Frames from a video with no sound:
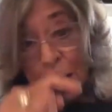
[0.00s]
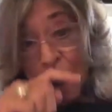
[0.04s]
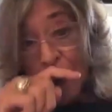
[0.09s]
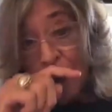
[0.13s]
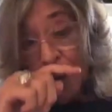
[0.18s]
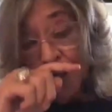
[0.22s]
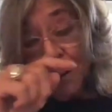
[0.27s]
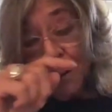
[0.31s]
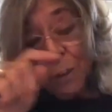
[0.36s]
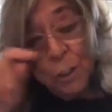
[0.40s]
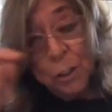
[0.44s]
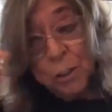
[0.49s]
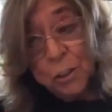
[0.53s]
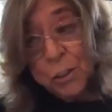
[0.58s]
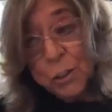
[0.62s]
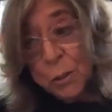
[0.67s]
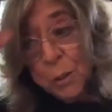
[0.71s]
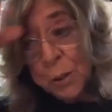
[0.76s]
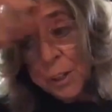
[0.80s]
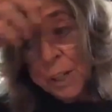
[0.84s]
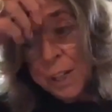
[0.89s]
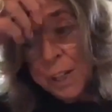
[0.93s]
for your
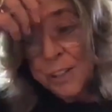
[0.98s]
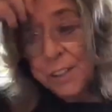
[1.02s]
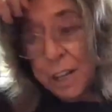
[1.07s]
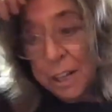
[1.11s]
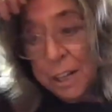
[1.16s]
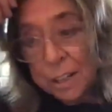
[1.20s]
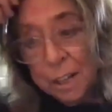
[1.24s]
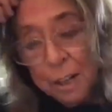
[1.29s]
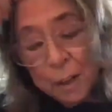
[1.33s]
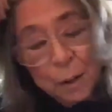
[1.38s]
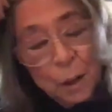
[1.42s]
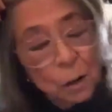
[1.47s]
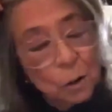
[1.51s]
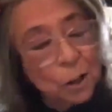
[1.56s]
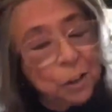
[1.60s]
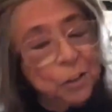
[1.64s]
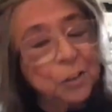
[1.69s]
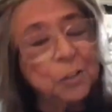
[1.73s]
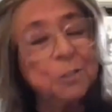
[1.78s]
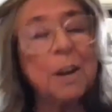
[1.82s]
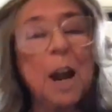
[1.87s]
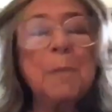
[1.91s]
stories. And of
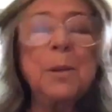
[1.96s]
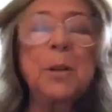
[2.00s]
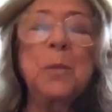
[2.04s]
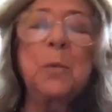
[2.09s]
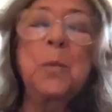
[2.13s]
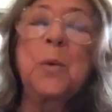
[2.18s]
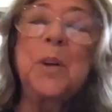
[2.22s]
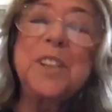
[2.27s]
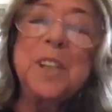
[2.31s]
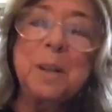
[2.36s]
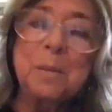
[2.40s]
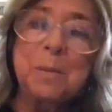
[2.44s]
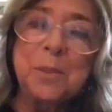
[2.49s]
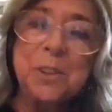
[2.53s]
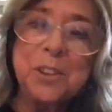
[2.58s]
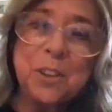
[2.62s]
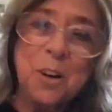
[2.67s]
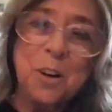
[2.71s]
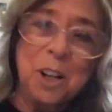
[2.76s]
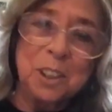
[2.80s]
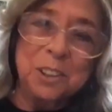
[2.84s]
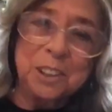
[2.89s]
course, Robin Williams
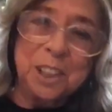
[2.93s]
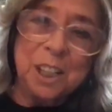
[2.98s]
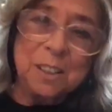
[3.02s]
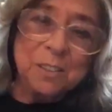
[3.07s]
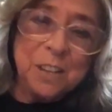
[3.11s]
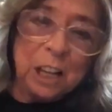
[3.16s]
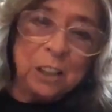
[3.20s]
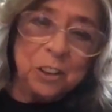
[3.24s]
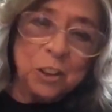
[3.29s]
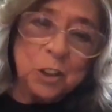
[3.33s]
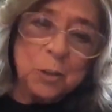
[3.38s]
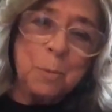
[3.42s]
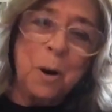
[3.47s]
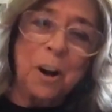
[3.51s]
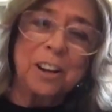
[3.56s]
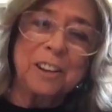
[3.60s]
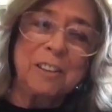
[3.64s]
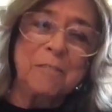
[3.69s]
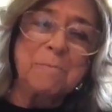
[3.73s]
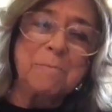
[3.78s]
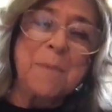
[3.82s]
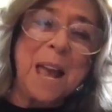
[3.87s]
called it that
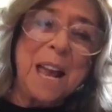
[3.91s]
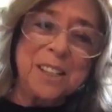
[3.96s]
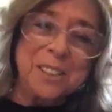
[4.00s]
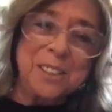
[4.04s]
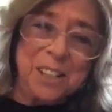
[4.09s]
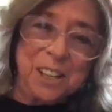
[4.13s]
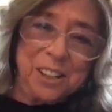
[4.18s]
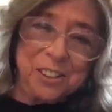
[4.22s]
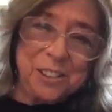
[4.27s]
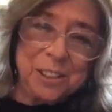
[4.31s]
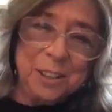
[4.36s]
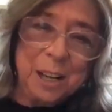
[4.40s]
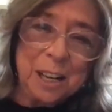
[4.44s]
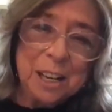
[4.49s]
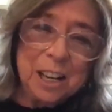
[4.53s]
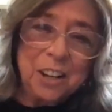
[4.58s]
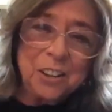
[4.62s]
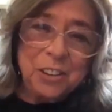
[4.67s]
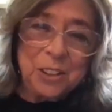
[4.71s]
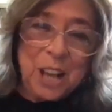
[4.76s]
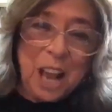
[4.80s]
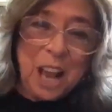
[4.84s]
spark of madness.
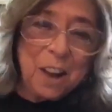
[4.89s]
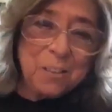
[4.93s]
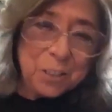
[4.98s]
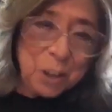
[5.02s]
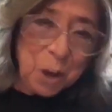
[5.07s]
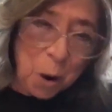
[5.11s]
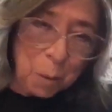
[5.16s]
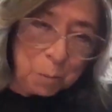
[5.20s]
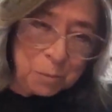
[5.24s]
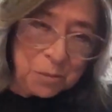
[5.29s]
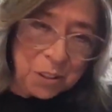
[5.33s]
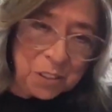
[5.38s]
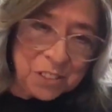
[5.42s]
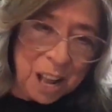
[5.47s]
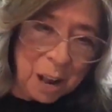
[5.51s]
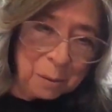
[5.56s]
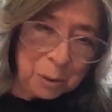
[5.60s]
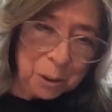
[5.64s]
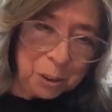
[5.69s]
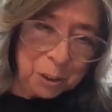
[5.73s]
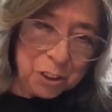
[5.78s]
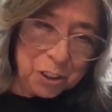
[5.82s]
So you have to hope that that
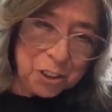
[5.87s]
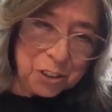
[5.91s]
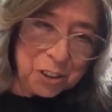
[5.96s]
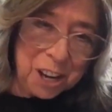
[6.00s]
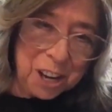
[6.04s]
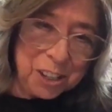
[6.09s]
will strike